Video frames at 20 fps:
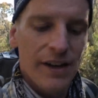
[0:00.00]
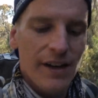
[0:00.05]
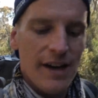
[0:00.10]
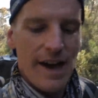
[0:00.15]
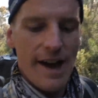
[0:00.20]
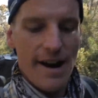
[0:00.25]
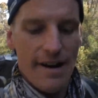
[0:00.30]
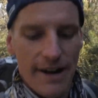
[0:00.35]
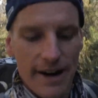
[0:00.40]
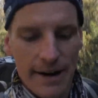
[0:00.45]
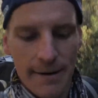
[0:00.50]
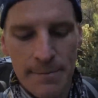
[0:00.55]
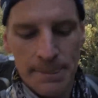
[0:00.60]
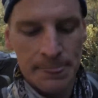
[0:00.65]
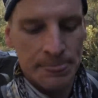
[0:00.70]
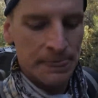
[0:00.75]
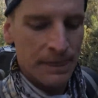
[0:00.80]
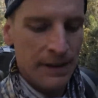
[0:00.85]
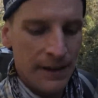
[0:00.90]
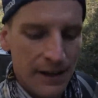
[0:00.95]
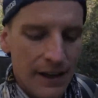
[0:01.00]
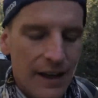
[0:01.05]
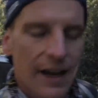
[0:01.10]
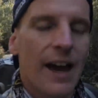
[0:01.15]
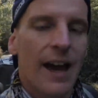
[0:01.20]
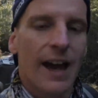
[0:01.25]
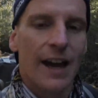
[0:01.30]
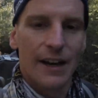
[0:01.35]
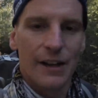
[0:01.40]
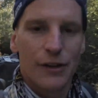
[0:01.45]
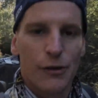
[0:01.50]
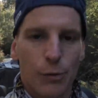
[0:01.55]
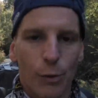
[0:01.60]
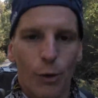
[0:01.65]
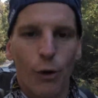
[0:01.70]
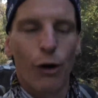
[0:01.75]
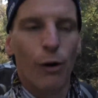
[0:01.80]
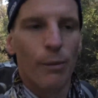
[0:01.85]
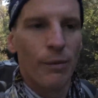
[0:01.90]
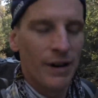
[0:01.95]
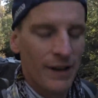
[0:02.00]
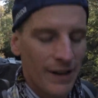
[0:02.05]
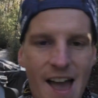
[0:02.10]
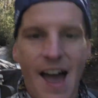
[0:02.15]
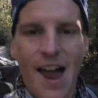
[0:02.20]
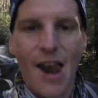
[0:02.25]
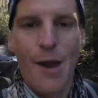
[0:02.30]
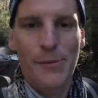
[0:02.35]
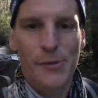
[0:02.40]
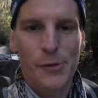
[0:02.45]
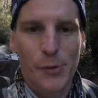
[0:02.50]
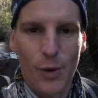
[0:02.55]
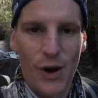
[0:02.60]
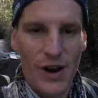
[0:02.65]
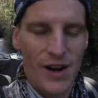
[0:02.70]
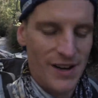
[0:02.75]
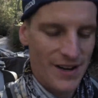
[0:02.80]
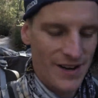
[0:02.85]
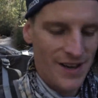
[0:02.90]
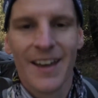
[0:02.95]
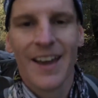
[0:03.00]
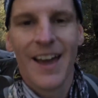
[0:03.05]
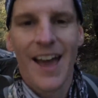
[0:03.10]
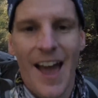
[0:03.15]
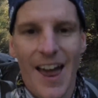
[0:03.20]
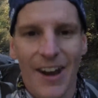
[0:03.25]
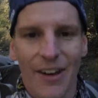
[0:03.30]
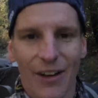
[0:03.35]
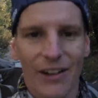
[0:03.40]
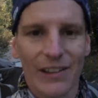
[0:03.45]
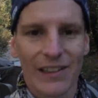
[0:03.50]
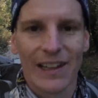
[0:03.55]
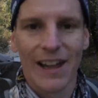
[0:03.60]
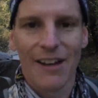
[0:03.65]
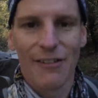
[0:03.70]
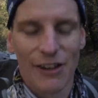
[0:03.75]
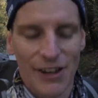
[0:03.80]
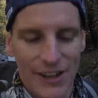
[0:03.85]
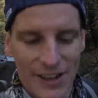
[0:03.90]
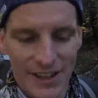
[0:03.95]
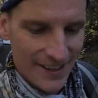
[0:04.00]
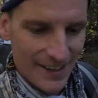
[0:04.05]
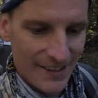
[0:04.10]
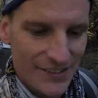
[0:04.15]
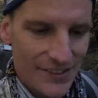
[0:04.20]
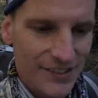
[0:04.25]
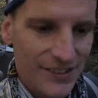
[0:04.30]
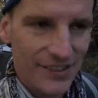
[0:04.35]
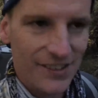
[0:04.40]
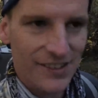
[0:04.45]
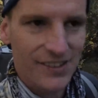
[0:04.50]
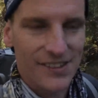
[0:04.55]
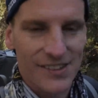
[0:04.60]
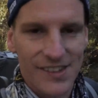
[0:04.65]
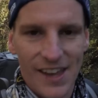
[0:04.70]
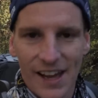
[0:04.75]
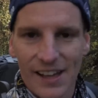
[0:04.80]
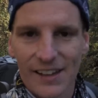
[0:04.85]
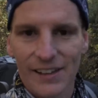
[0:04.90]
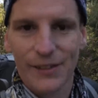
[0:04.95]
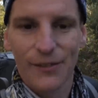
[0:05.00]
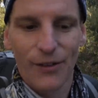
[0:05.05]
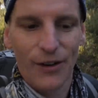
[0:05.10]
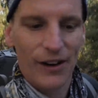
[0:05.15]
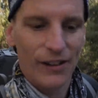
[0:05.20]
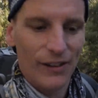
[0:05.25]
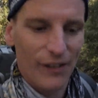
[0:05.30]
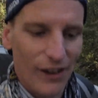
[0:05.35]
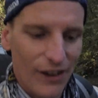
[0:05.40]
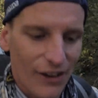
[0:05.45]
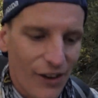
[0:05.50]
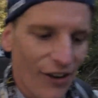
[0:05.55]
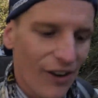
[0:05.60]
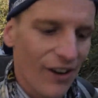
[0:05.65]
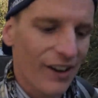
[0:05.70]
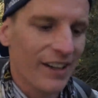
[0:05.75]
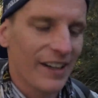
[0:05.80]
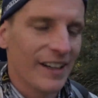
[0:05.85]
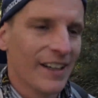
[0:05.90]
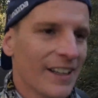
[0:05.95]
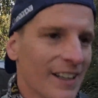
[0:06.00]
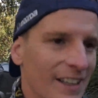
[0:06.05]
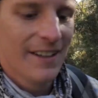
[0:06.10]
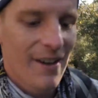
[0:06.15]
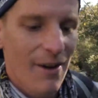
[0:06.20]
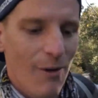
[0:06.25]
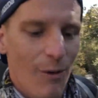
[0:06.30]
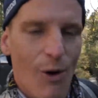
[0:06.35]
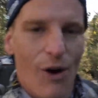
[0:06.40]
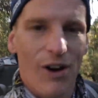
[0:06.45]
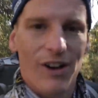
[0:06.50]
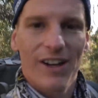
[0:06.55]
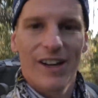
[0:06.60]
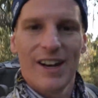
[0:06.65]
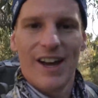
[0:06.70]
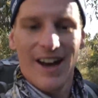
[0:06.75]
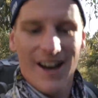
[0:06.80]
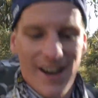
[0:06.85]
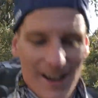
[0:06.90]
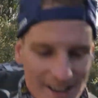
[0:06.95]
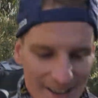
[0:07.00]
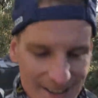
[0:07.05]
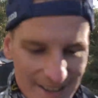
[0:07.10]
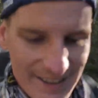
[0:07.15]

area, and it's warm and I'm sweating and I love it. This is exactly why I like hiking, working hard.